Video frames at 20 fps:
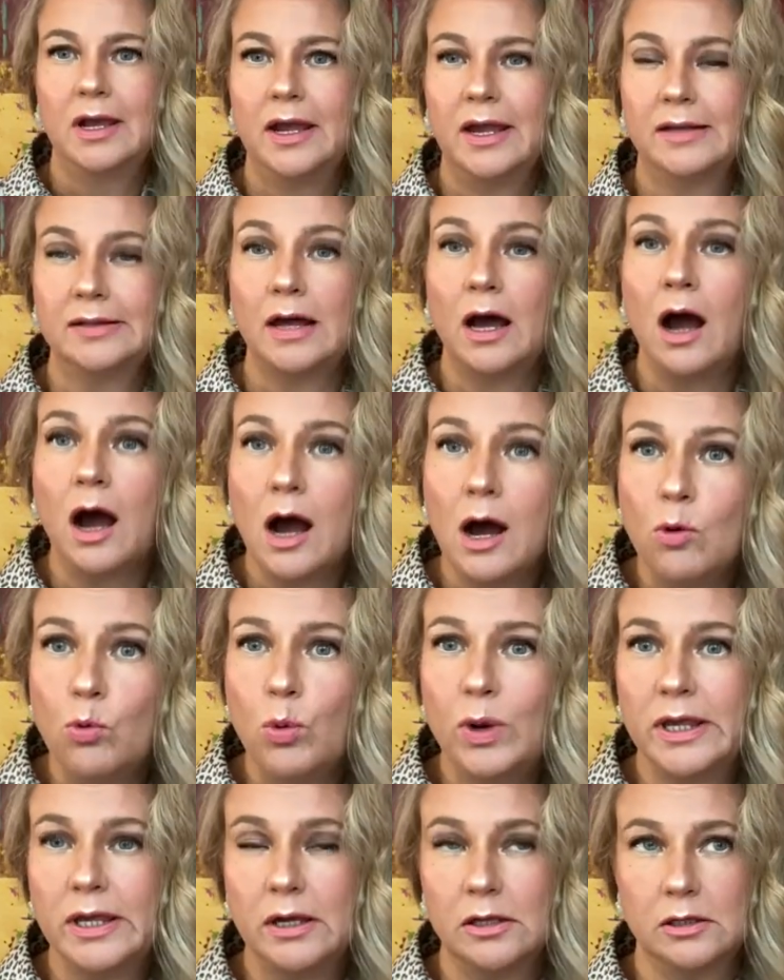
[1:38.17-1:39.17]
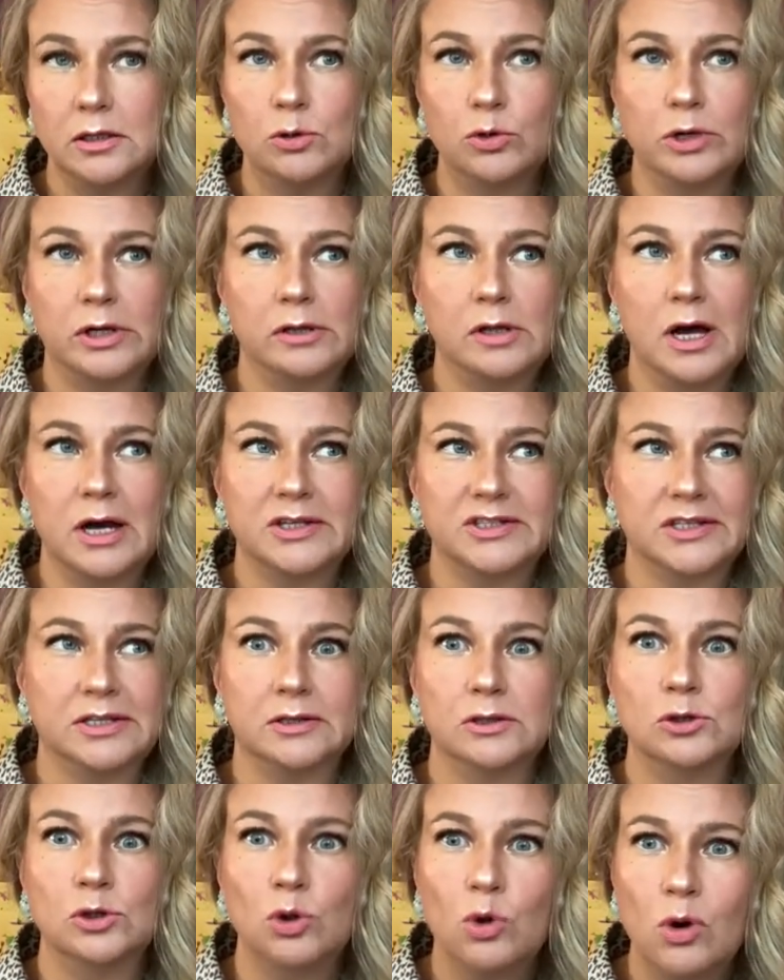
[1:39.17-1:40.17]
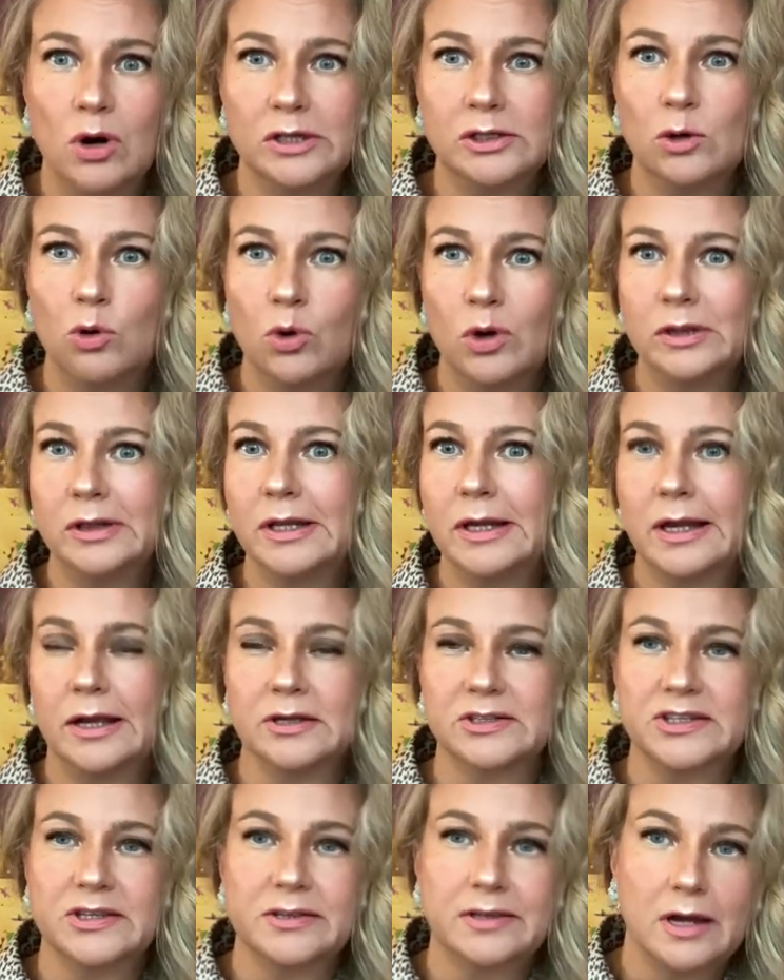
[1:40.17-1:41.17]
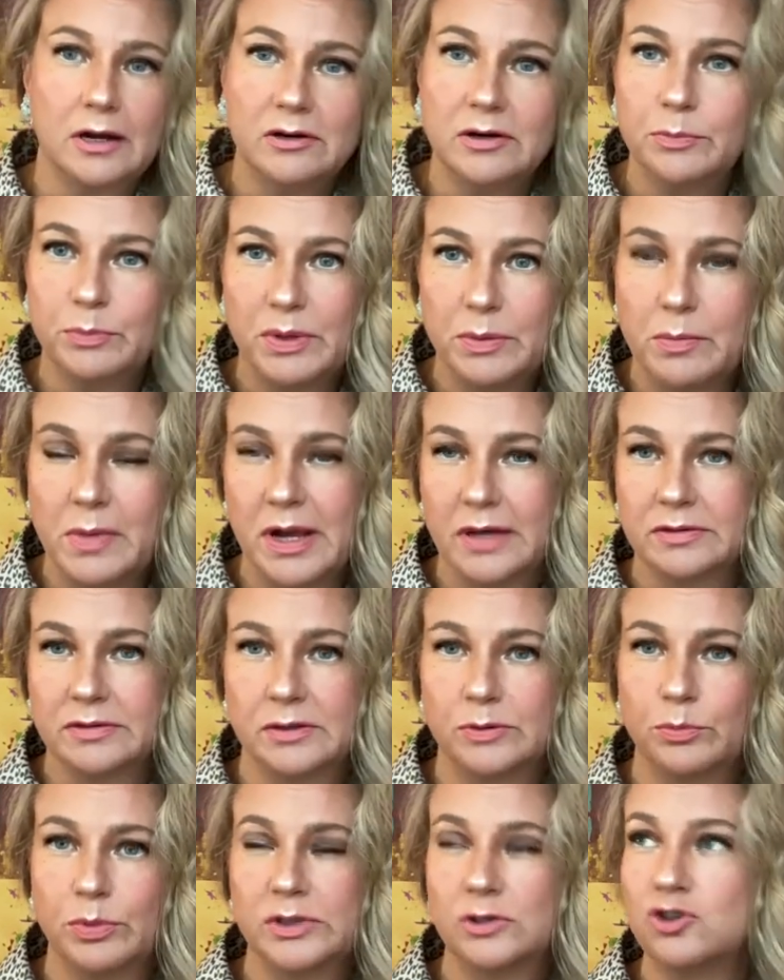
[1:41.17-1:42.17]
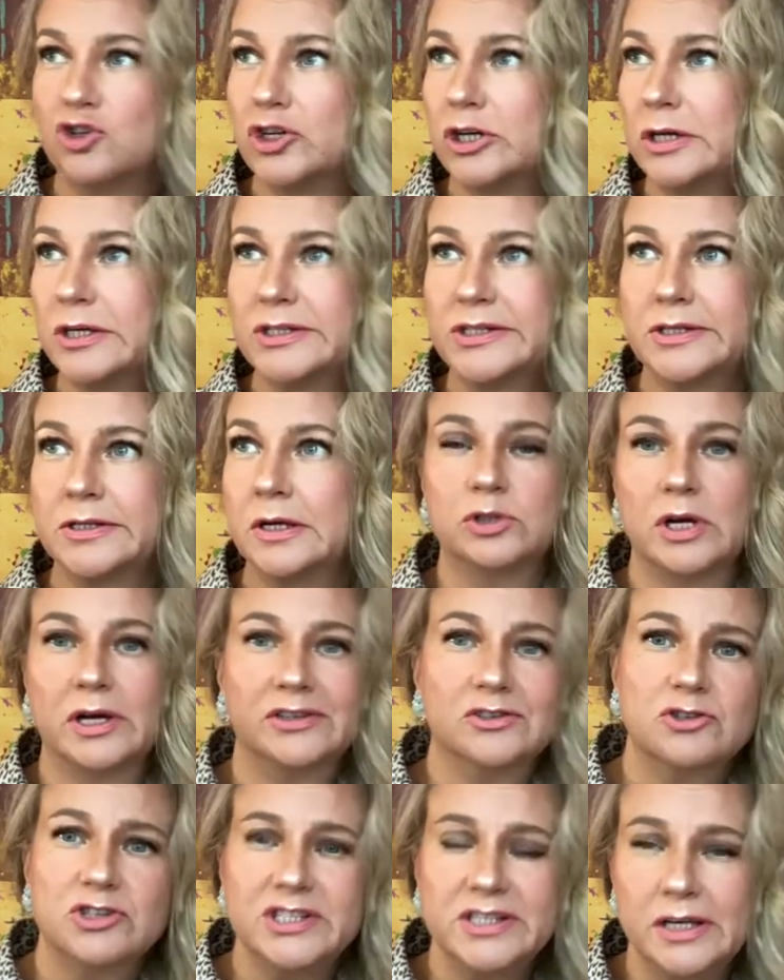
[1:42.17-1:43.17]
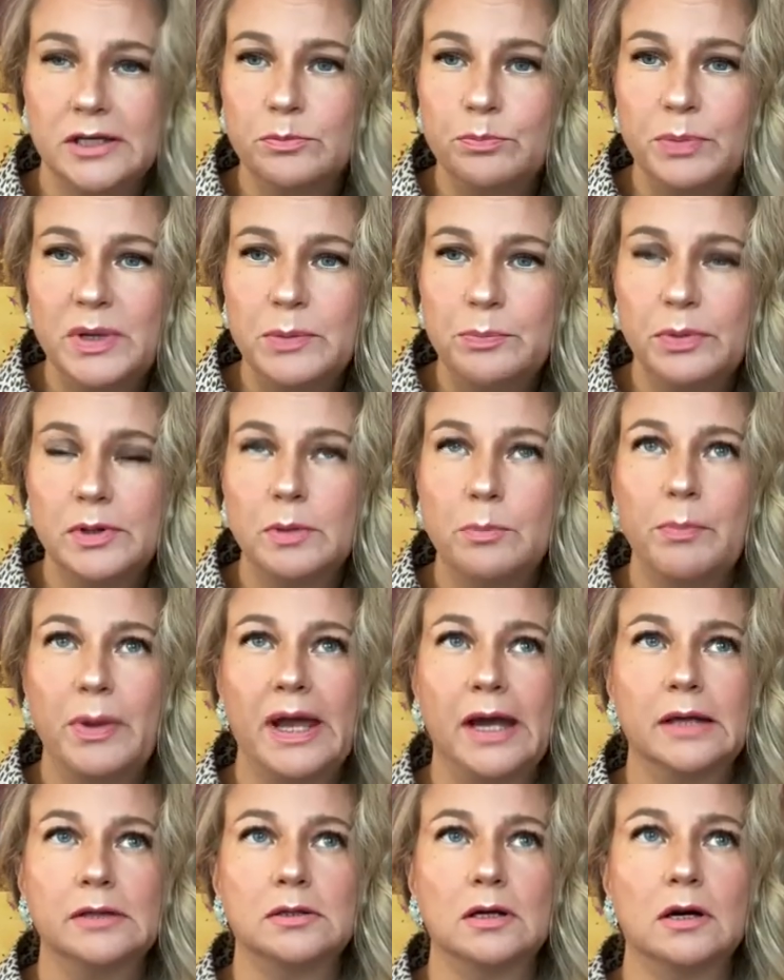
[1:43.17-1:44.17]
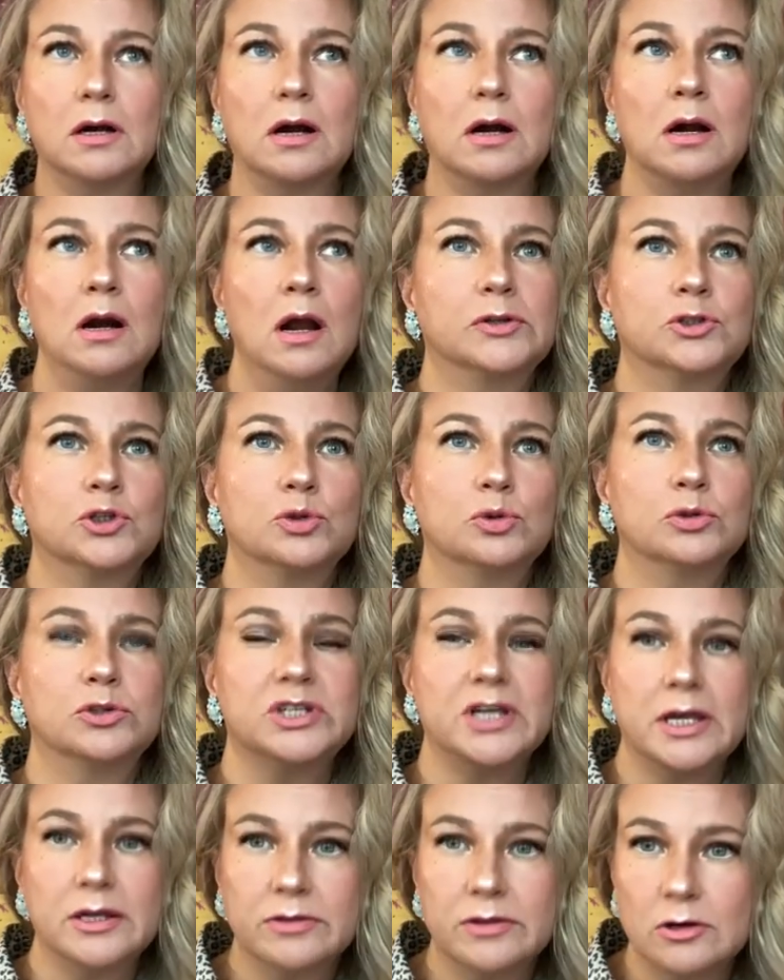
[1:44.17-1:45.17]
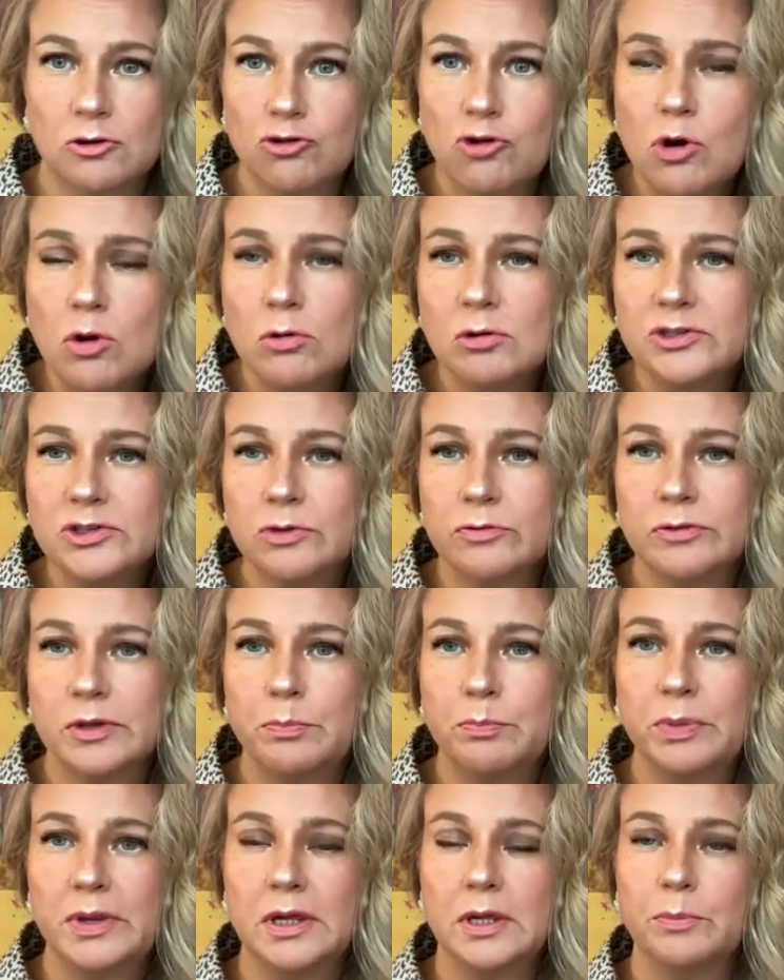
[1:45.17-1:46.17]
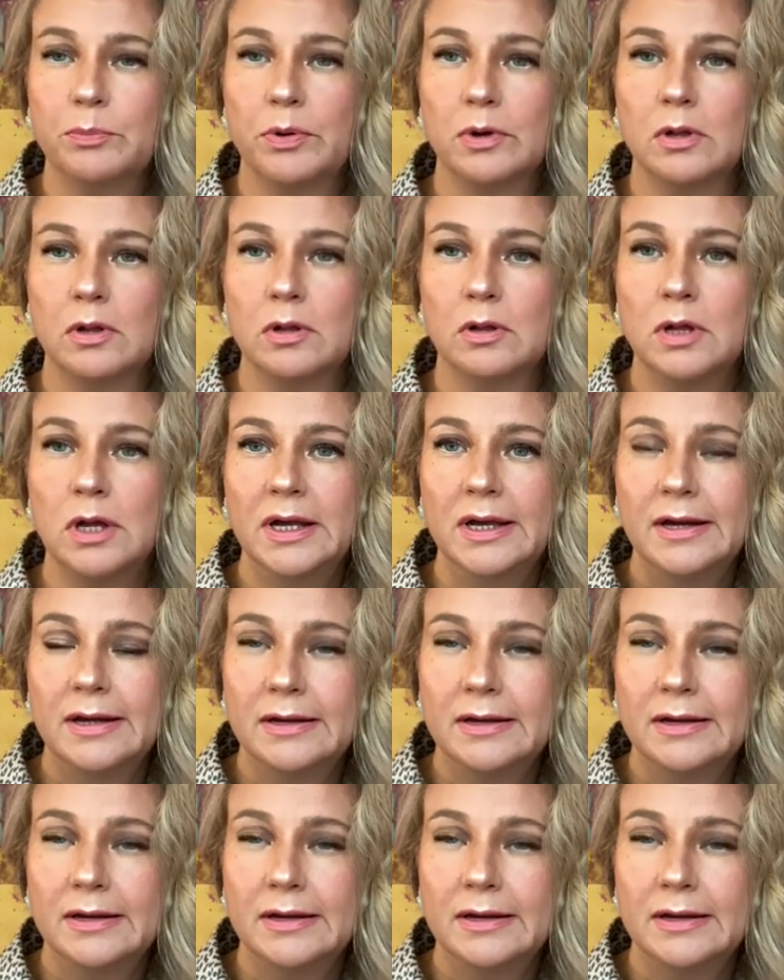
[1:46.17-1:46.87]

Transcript: and how we can utilize it not only as therapy method but just to understand people better to take the roles of the people